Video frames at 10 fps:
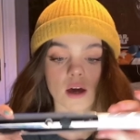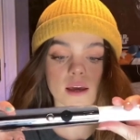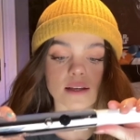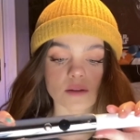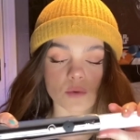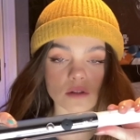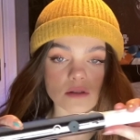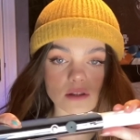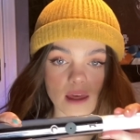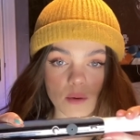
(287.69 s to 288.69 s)
Okay, so
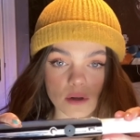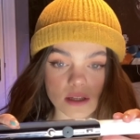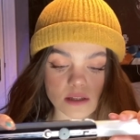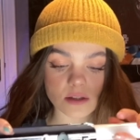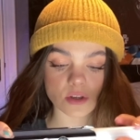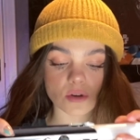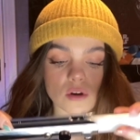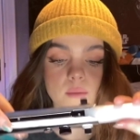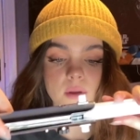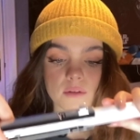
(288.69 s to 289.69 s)
once that one is secure,
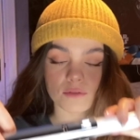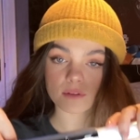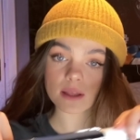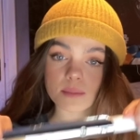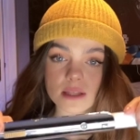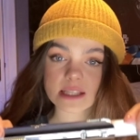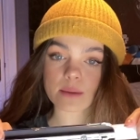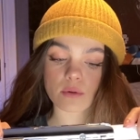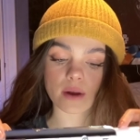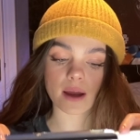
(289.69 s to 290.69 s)
I'm going to flip the
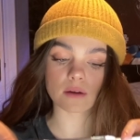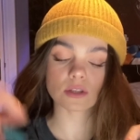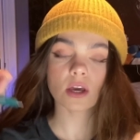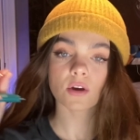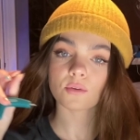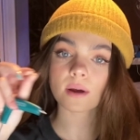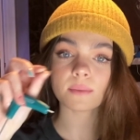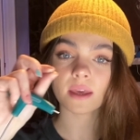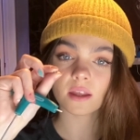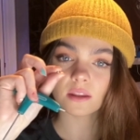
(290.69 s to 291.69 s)
saber around, grab
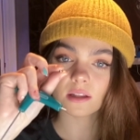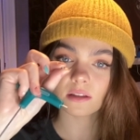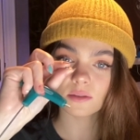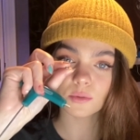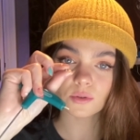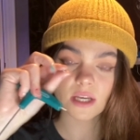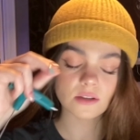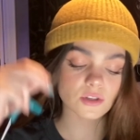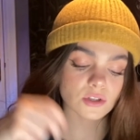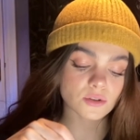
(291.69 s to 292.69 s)
the other small
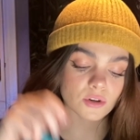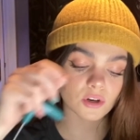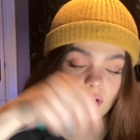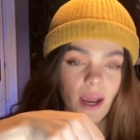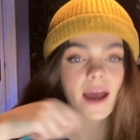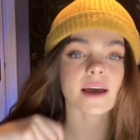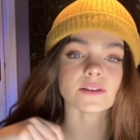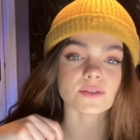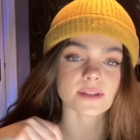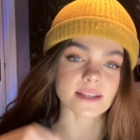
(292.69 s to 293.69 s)
tension screw, and
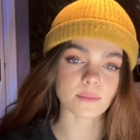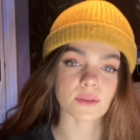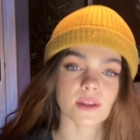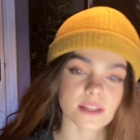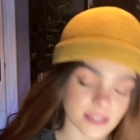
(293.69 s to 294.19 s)
do the same on the other